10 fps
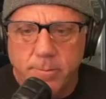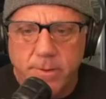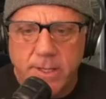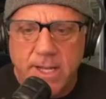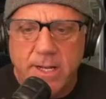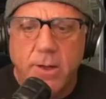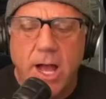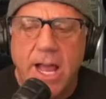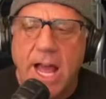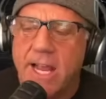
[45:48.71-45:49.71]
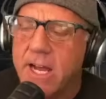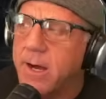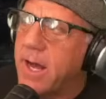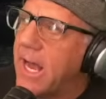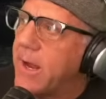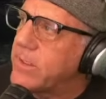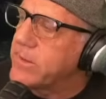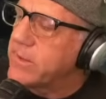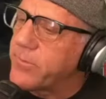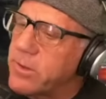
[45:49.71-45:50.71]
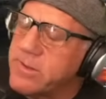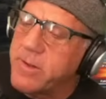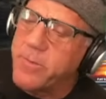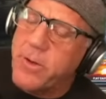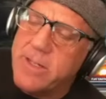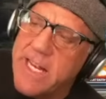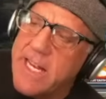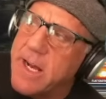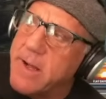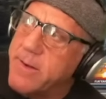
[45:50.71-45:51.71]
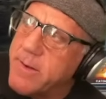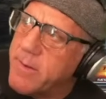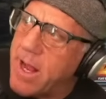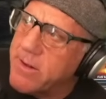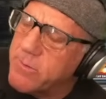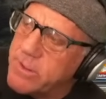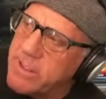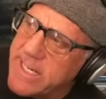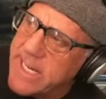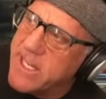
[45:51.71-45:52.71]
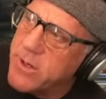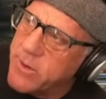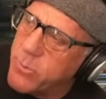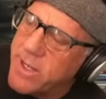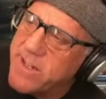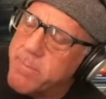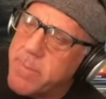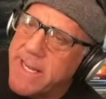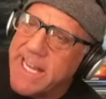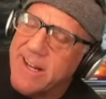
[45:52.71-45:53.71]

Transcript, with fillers: Yeah, I I, uh, I was the first. The first thing uh, I was looking into is what is money?